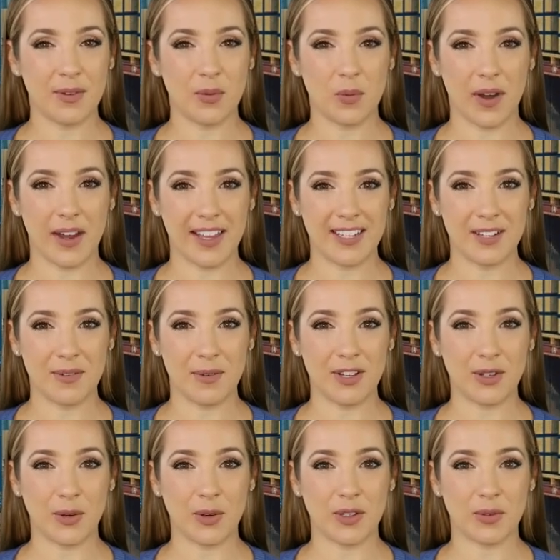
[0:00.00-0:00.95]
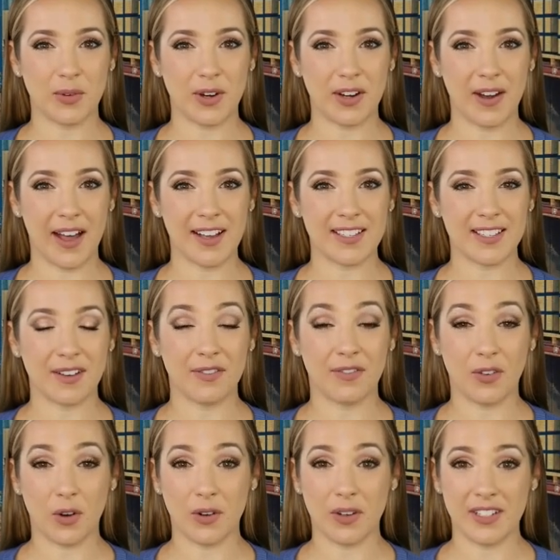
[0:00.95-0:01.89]
where individuals realize their
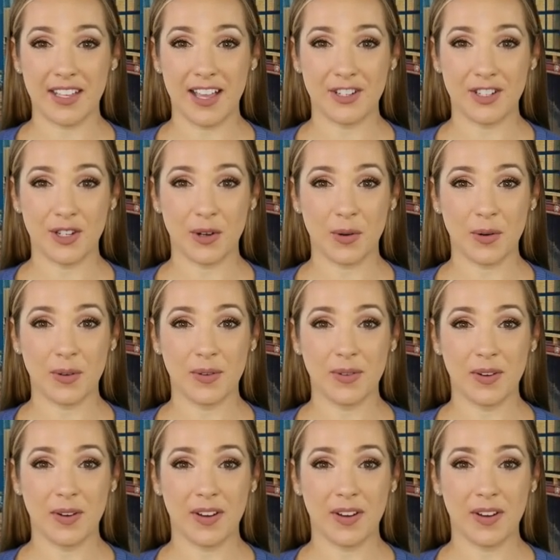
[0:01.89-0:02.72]
full potential.